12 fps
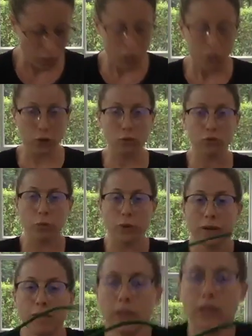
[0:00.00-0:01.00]
use one of
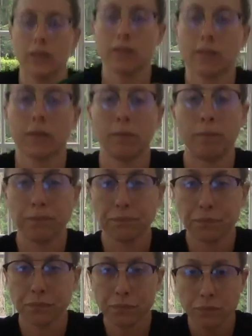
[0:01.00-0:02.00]
these,
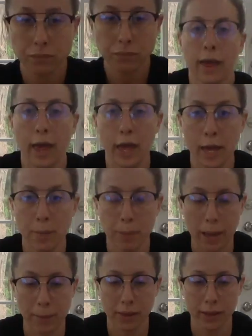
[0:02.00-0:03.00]
a
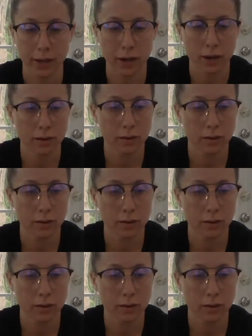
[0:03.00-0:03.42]
pipe cleaner.